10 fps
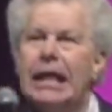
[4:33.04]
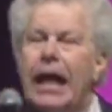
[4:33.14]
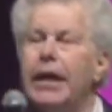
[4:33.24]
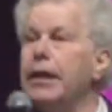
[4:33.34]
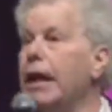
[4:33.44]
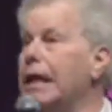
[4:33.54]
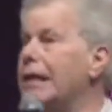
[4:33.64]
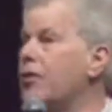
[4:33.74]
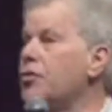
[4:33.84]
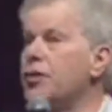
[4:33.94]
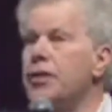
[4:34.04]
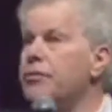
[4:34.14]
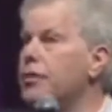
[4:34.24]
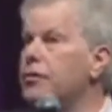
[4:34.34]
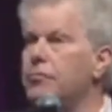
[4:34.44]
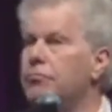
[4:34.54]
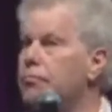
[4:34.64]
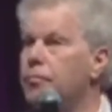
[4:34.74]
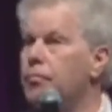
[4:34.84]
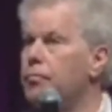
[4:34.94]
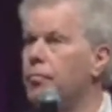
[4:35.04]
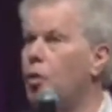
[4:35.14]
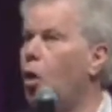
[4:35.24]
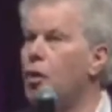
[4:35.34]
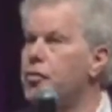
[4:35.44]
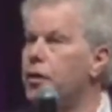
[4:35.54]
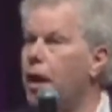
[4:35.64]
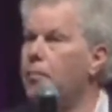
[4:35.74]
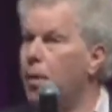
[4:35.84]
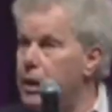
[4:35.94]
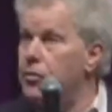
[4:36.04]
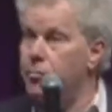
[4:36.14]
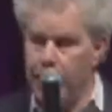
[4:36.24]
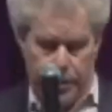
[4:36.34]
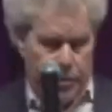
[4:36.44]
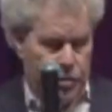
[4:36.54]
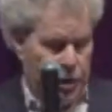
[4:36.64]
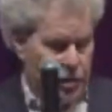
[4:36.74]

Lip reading: And again, it doesn't need to cost a lot of money to make these things